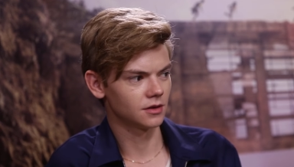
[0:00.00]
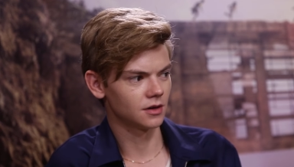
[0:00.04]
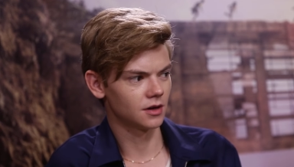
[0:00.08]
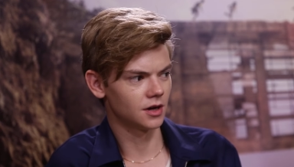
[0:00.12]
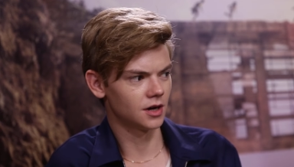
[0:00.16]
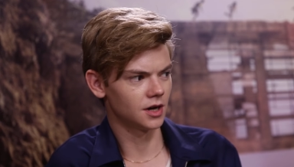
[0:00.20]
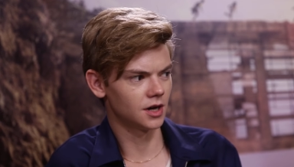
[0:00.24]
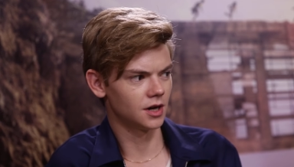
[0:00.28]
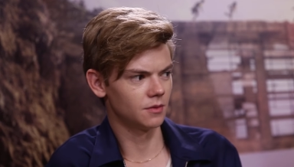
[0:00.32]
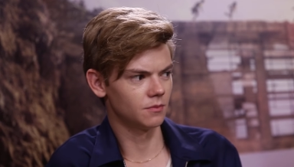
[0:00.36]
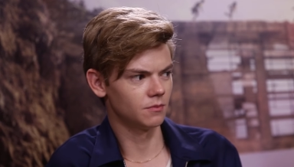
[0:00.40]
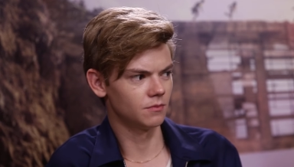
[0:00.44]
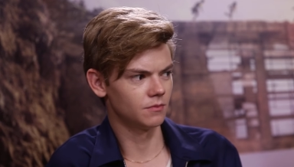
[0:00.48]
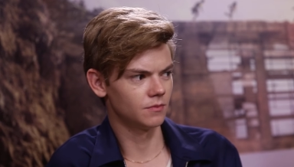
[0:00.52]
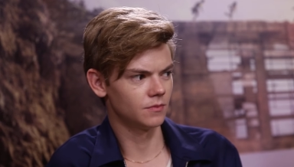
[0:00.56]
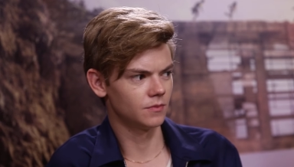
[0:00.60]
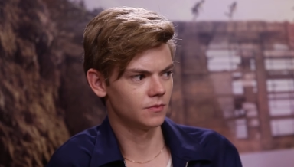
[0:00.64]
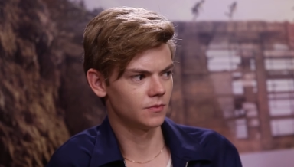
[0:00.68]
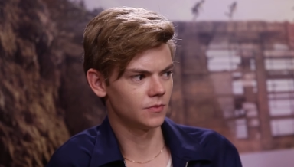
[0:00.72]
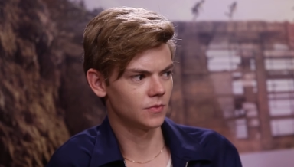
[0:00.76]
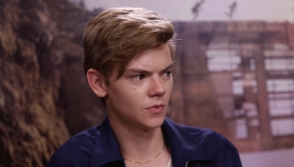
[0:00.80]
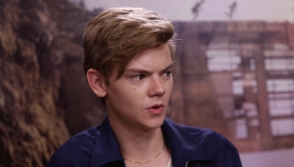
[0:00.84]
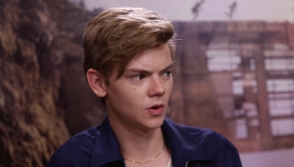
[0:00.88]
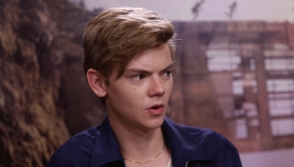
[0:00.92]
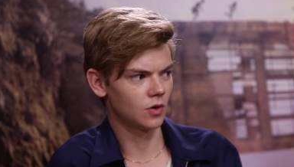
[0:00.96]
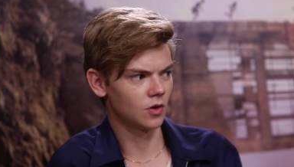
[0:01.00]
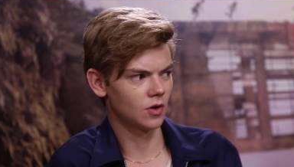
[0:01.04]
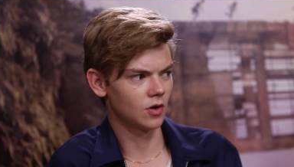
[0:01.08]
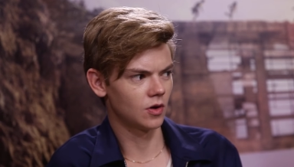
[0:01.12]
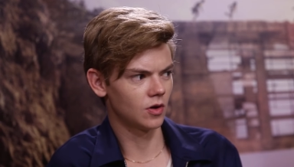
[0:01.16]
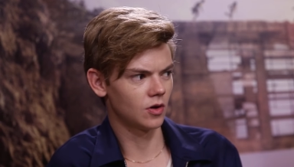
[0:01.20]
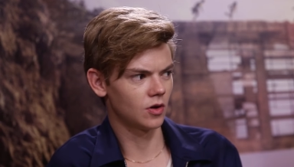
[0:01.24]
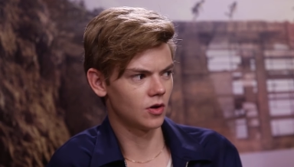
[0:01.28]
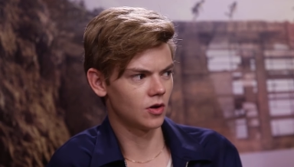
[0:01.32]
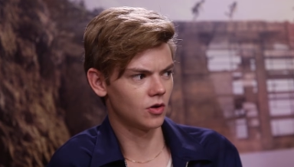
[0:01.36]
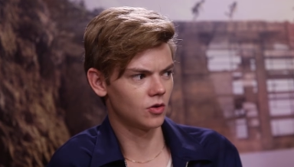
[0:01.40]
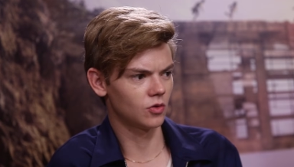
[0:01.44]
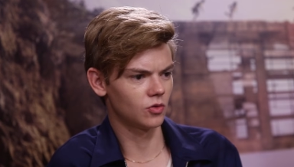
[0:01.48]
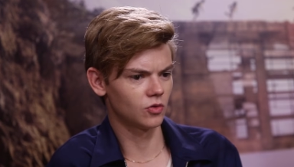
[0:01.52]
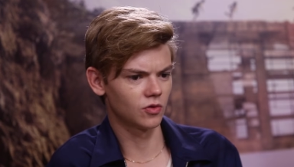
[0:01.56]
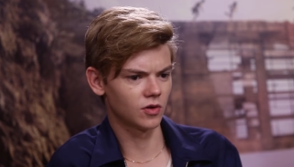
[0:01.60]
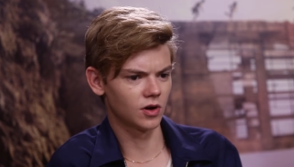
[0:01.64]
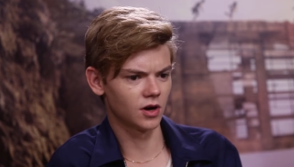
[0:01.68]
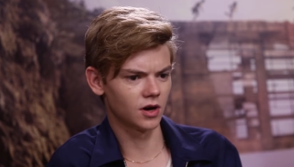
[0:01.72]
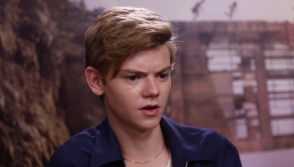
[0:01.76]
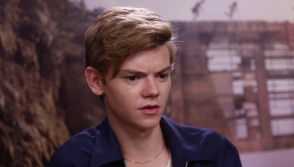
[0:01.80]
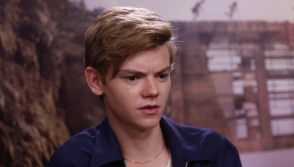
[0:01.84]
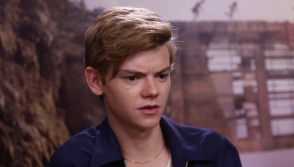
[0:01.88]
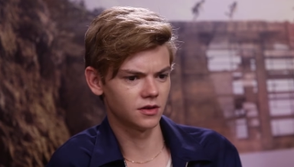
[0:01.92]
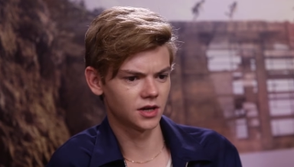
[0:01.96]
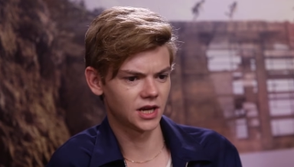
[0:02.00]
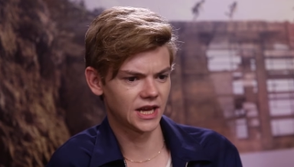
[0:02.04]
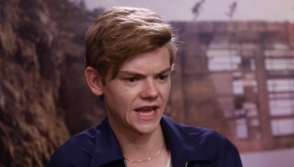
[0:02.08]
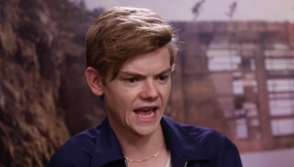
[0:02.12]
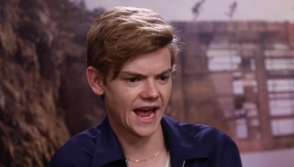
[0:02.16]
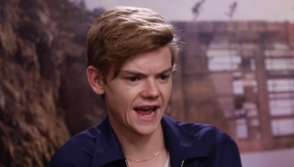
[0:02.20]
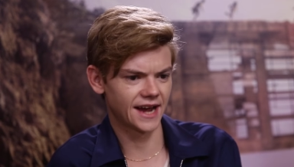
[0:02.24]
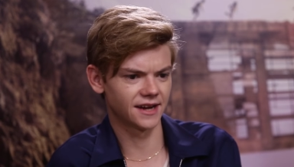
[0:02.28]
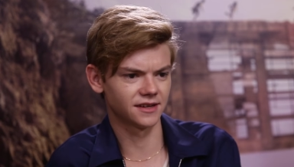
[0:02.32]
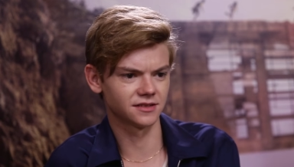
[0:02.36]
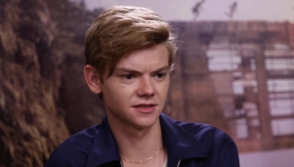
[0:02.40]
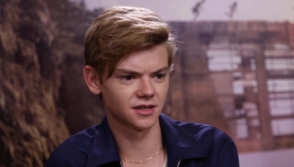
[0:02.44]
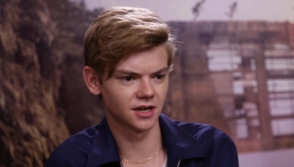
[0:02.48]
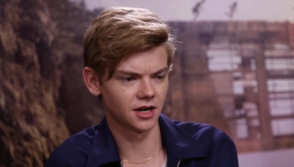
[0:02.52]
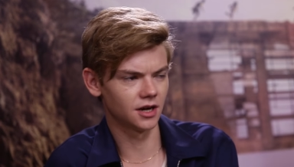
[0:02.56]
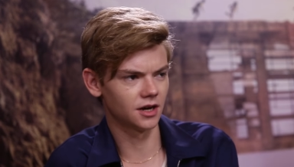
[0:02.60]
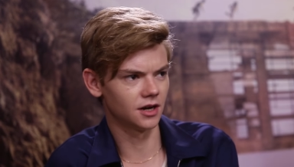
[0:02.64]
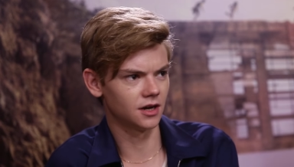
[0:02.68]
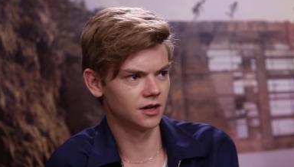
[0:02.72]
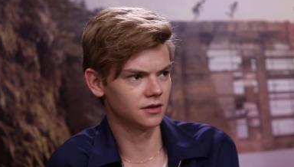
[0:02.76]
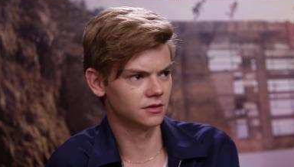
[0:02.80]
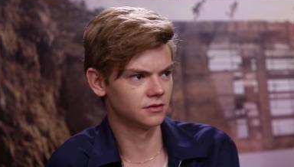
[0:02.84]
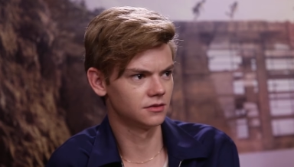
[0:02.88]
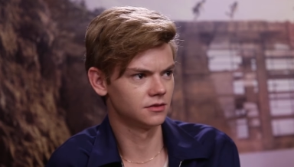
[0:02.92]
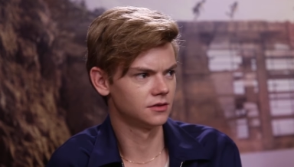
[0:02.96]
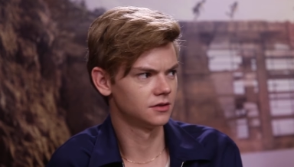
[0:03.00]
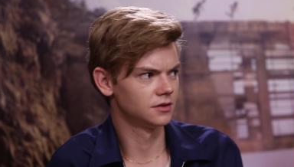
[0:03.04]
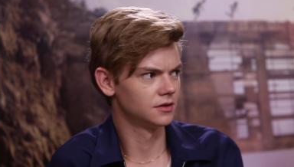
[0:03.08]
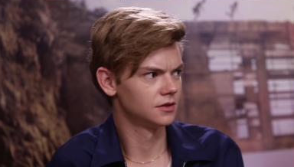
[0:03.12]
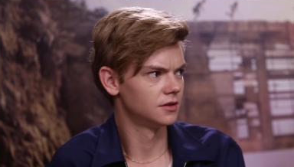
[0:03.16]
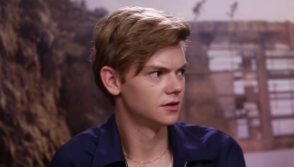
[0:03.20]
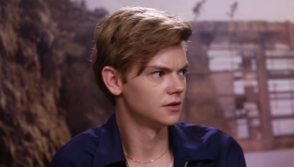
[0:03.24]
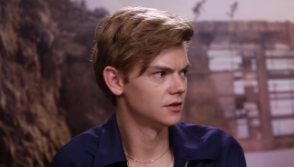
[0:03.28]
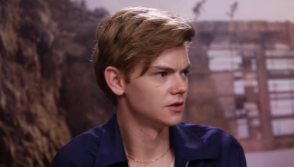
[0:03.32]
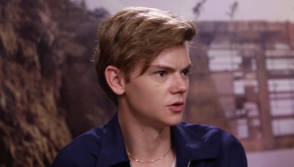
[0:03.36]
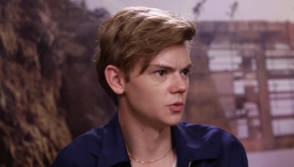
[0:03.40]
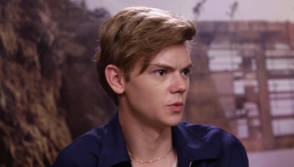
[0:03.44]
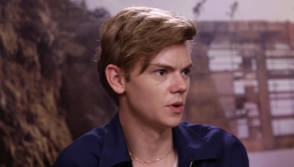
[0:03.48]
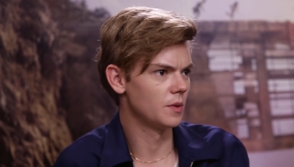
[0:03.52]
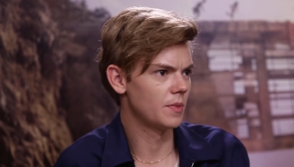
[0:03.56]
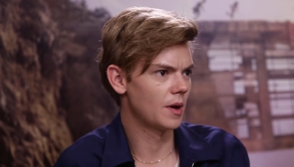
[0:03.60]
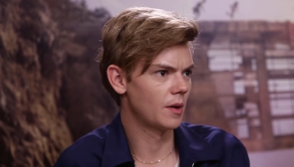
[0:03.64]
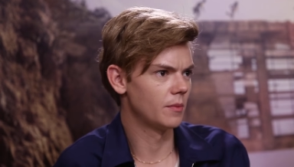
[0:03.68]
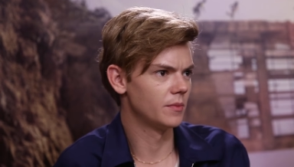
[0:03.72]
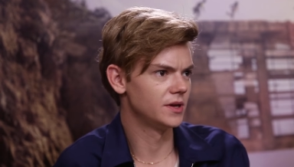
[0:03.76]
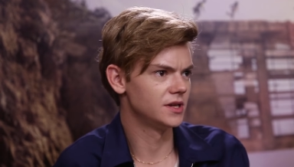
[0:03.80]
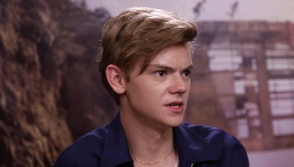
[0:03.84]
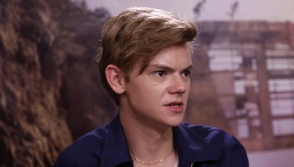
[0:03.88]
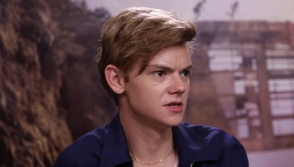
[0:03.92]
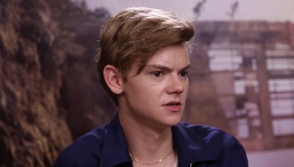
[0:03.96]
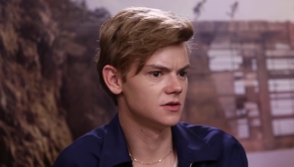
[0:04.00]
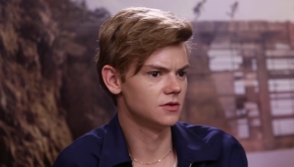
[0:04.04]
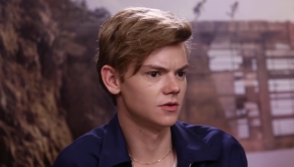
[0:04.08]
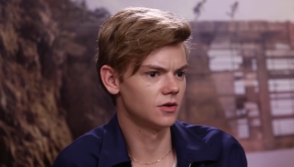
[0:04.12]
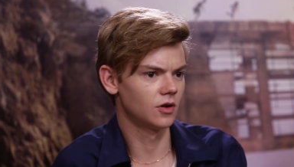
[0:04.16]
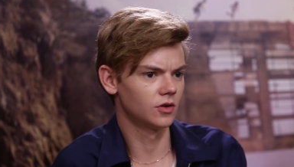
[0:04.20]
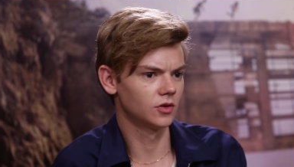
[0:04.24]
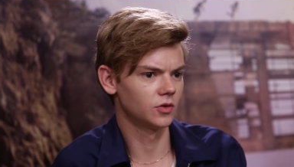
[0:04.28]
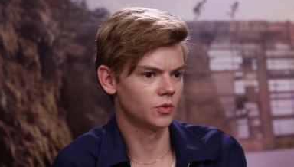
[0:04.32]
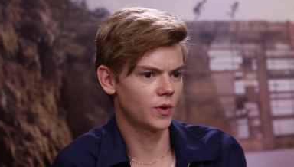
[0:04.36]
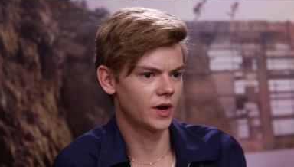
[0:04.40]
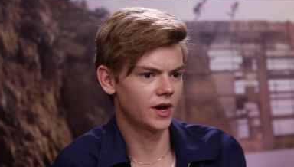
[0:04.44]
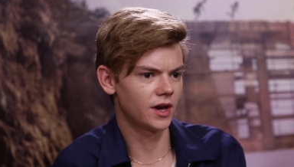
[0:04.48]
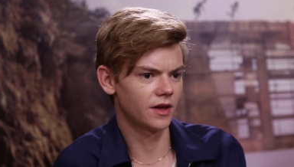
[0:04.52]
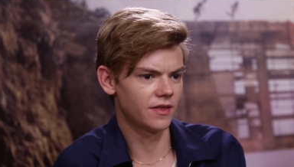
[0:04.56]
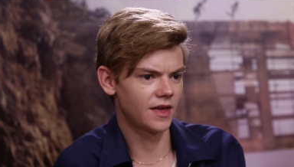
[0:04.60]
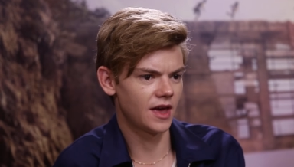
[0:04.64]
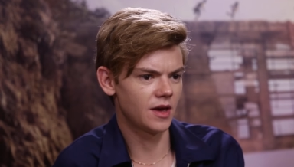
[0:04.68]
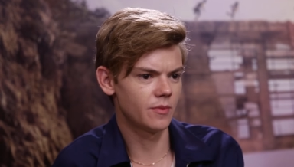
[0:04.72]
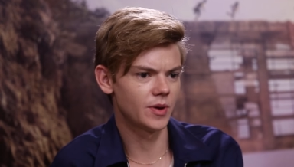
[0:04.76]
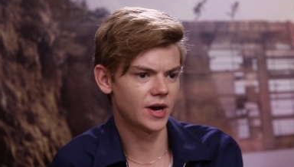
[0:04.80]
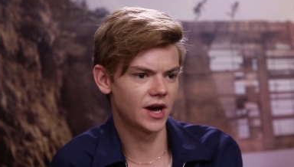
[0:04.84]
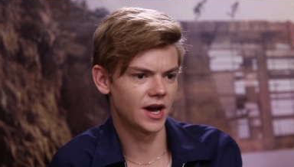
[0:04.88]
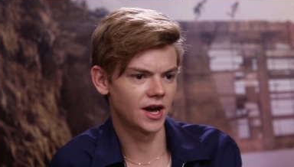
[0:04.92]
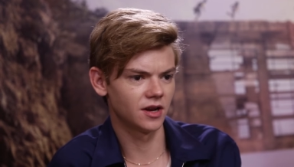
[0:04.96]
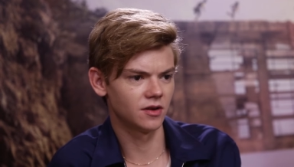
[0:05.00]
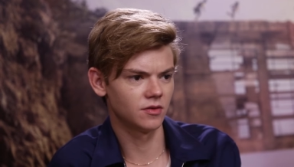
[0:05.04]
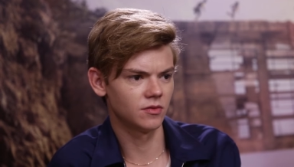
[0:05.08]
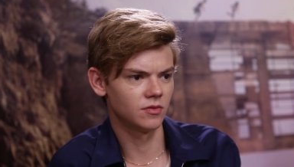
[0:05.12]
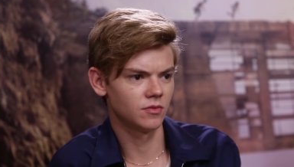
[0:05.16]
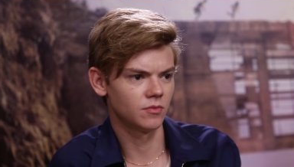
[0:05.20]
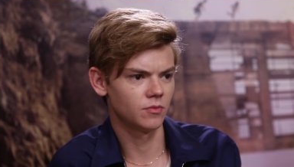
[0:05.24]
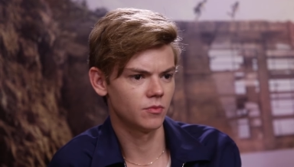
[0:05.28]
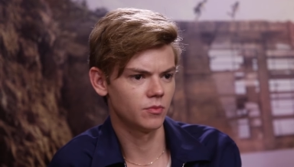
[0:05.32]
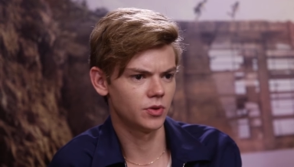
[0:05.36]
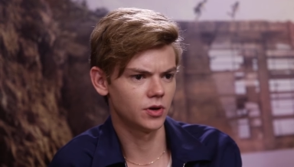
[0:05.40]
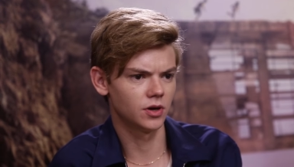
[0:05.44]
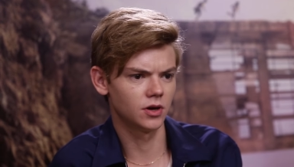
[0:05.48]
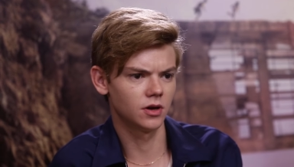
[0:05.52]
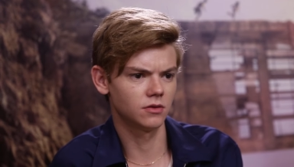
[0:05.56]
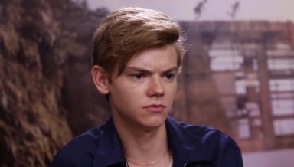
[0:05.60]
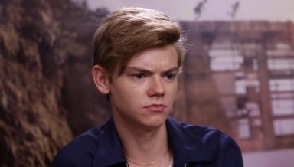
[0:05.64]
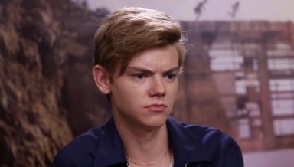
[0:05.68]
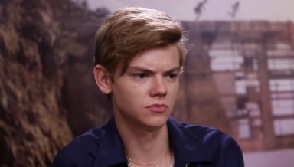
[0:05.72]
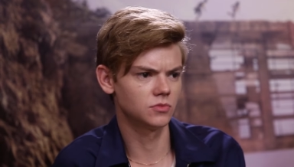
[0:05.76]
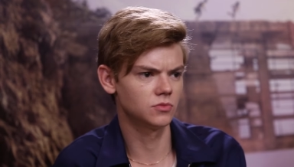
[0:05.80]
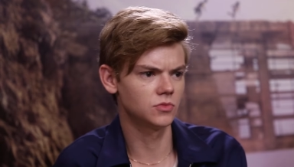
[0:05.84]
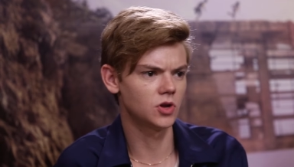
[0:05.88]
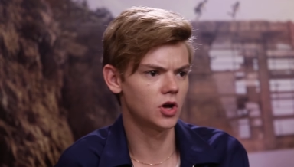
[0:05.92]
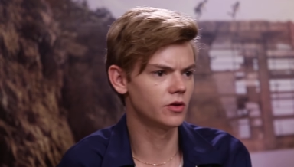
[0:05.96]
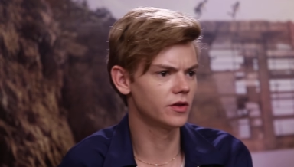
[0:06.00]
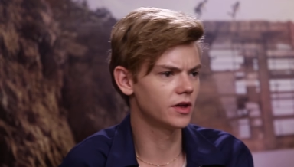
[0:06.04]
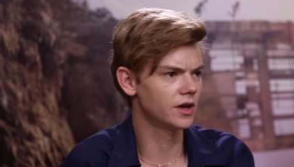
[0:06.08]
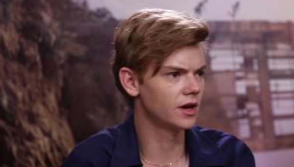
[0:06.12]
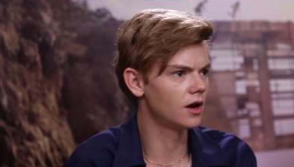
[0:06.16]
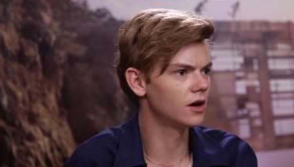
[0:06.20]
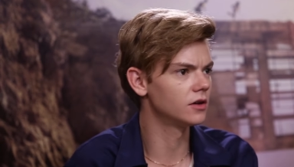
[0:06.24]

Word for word: um, uh, or are the gangs that are that we bump into along the way are they bad? But no, they